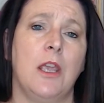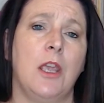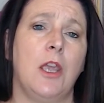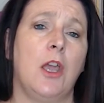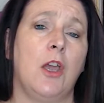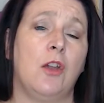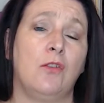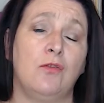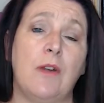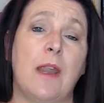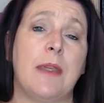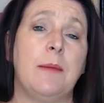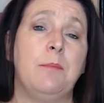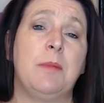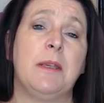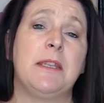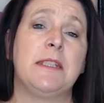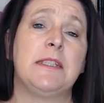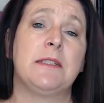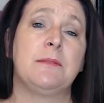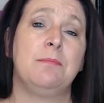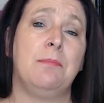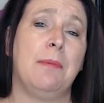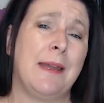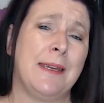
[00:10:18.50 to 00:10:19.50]
A
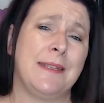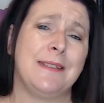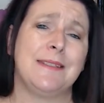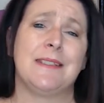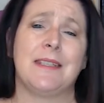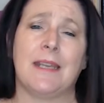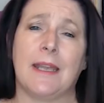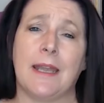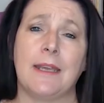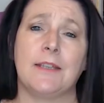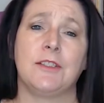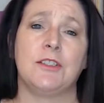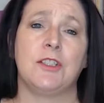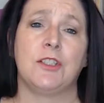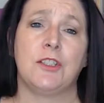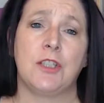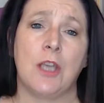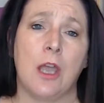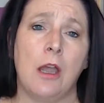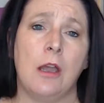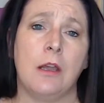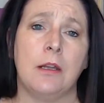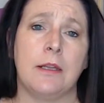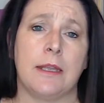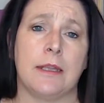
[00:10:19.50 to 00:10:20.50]
rapist might select a
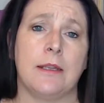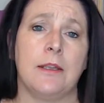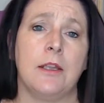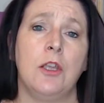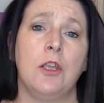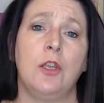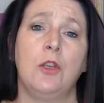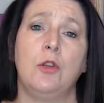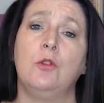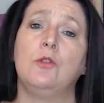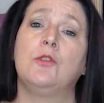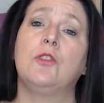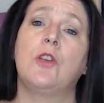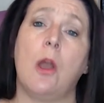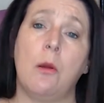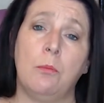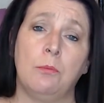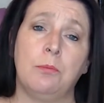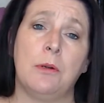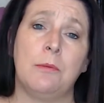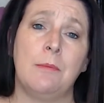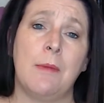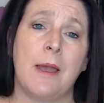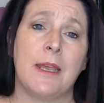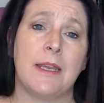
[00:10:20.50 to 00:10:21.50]
target who's
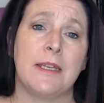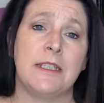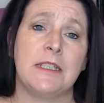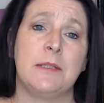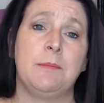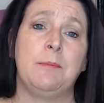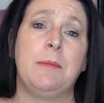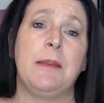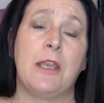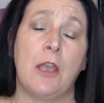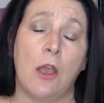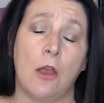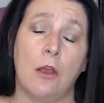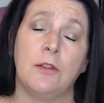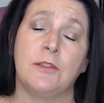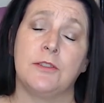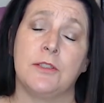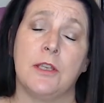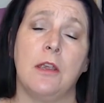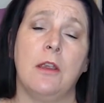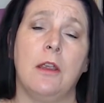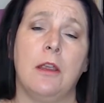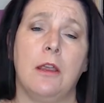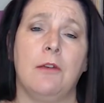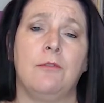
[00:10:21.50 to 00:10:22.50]
compromised
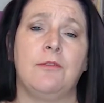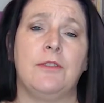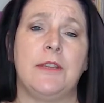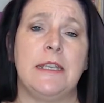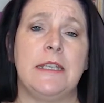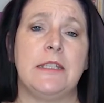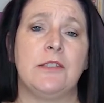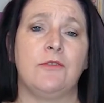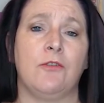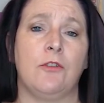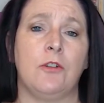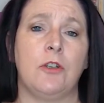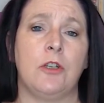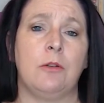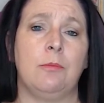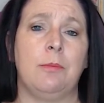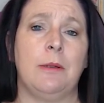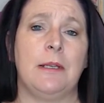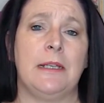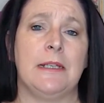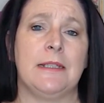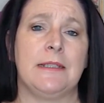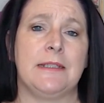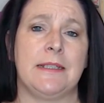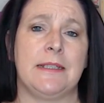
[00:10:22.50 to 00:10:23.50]
because of these
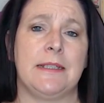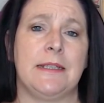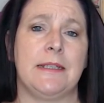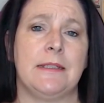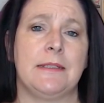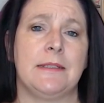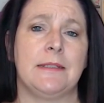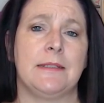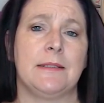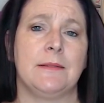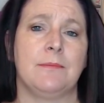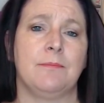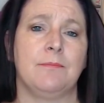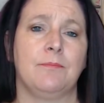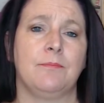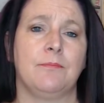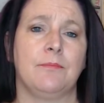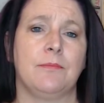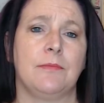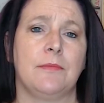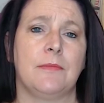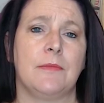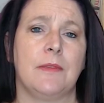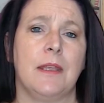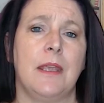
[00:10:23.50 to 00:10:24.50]
vulnerabilities.
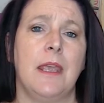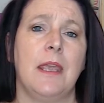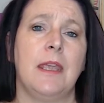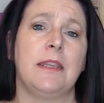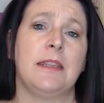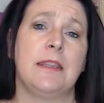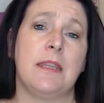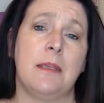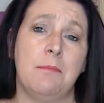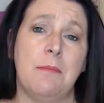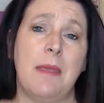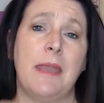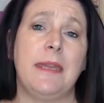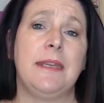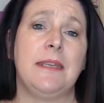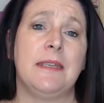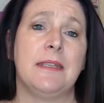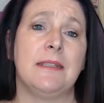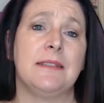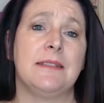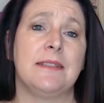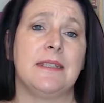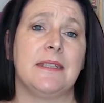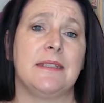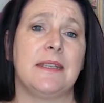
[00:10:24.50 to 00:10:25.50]
They may
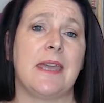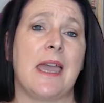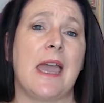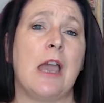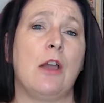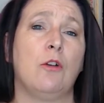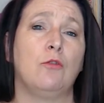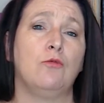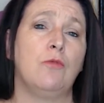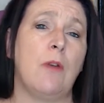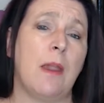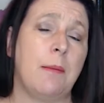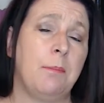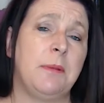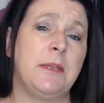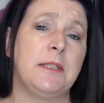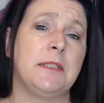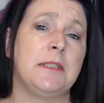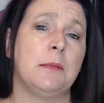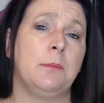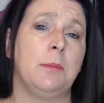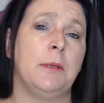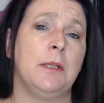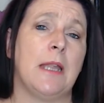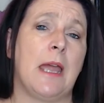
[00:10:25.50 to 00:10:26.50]
consider how
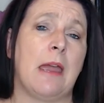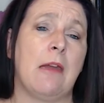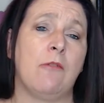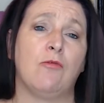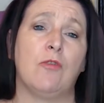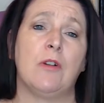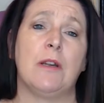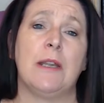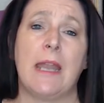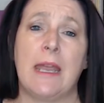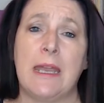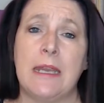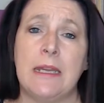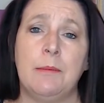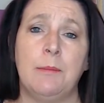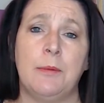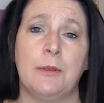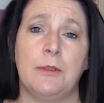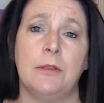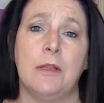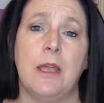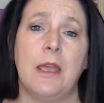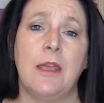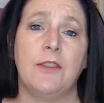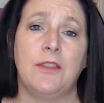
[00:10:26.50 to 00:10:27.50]
reputable and
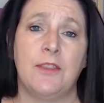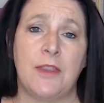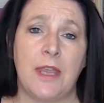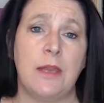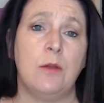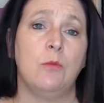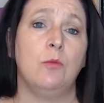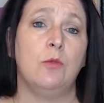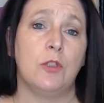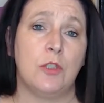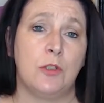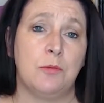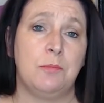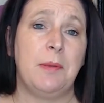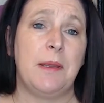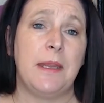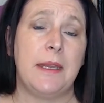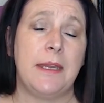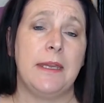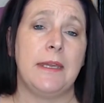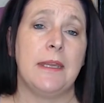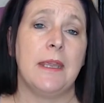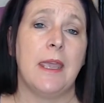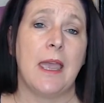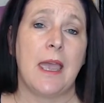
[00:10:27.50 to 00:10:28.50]
reliable they would
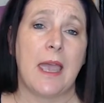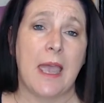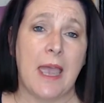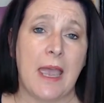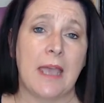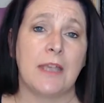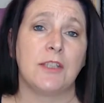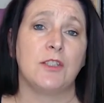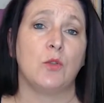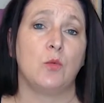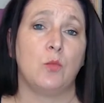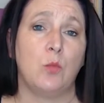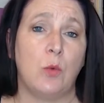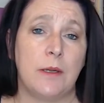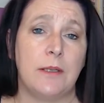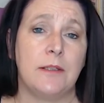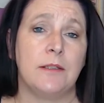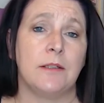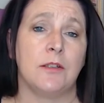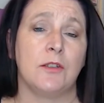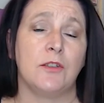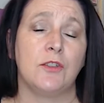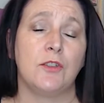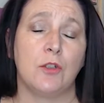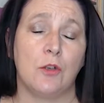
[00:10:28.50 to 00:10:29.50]
be as a
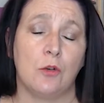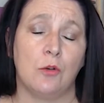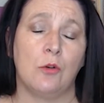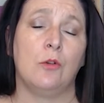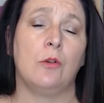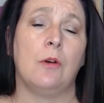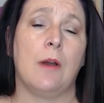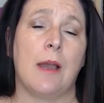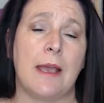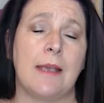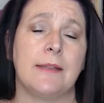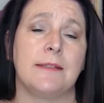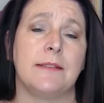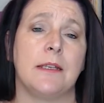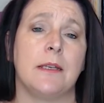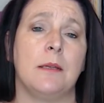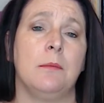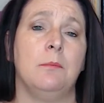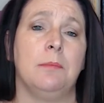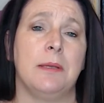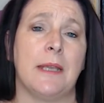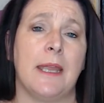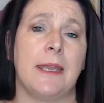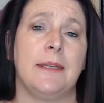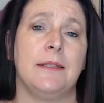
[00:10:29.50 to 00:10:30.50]
witness or as a
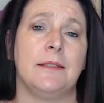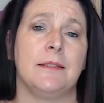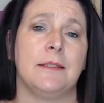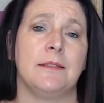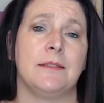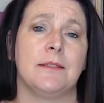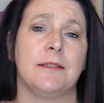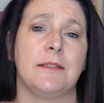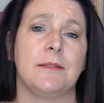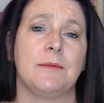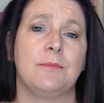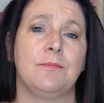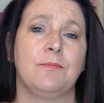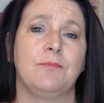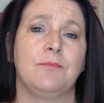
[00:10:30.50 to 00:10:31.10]
complainant.